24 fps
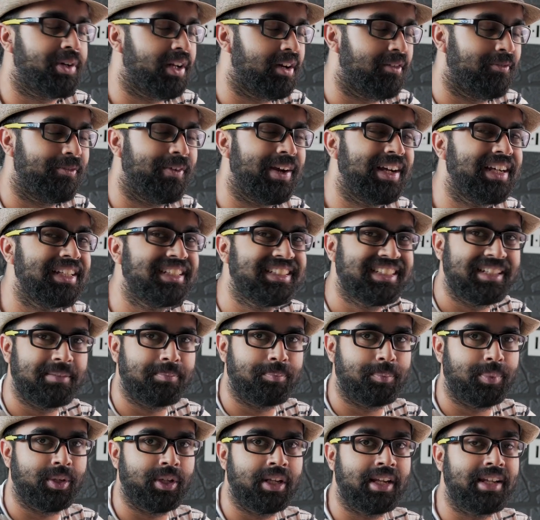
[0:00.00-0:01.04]
a very
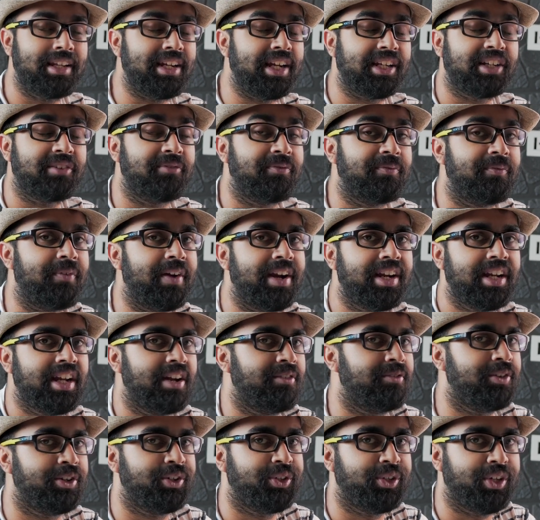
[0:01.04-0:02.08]
simple yet a very
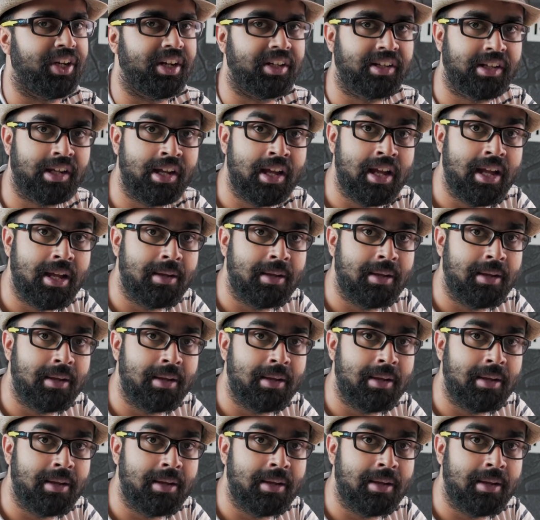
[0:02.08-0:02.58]
efficient